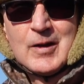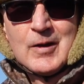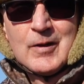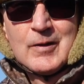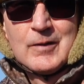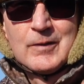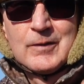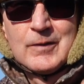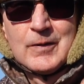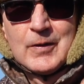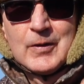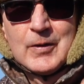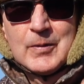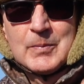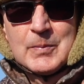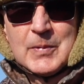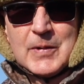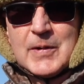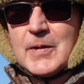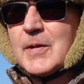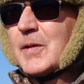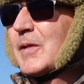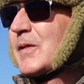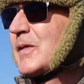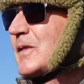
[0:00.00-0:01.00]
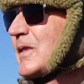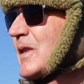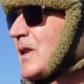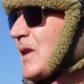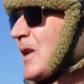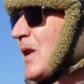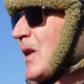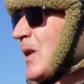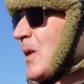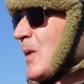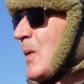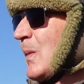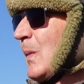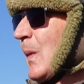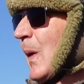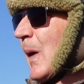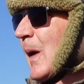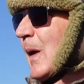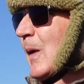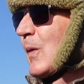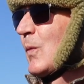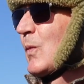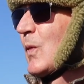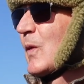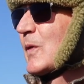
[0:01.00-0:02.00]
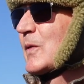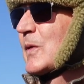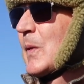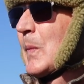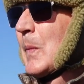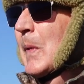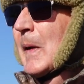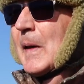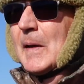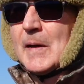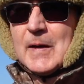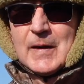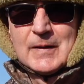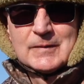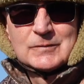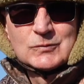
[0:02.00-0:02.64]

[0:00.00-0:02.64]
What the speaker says: fly past, but it was about